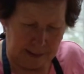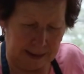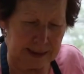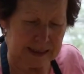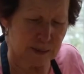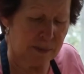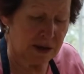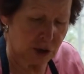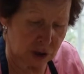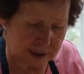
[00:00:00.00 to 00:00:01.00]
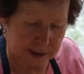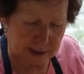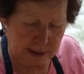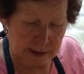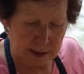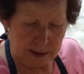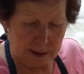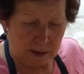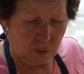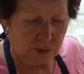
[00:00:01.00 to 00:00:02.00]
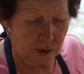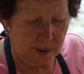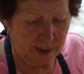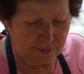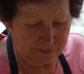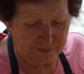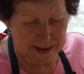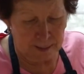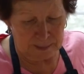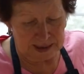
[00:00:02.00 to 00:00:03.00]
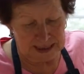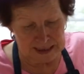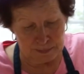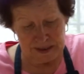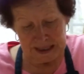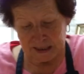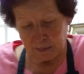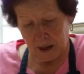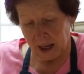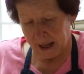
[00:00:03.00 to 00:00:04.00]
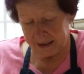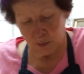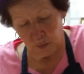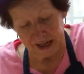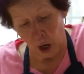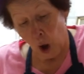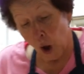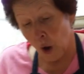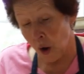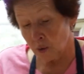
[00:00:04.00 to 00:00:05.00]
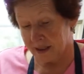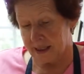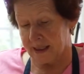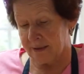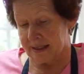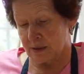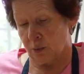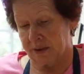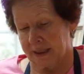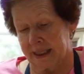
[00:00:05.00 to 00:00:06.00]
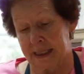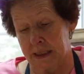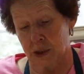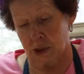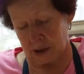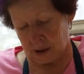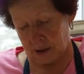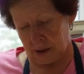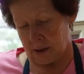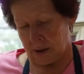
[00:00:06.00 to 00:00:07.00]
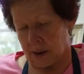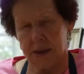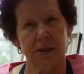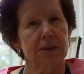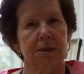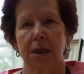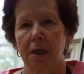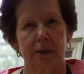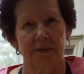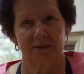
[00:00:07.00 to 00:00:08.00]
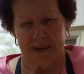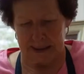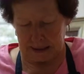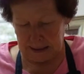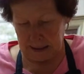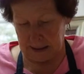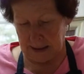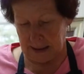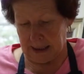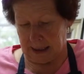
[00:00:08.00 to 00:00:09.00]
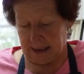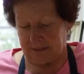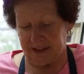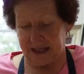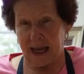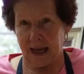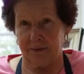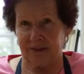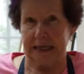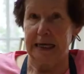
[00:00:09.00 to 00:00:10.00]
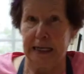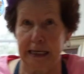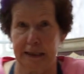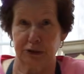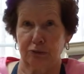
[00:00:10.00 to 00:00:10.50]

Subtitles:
And especially when you have a family as big as mine, and we all get in this one kitchen. It's a ton of us. Then I have to edge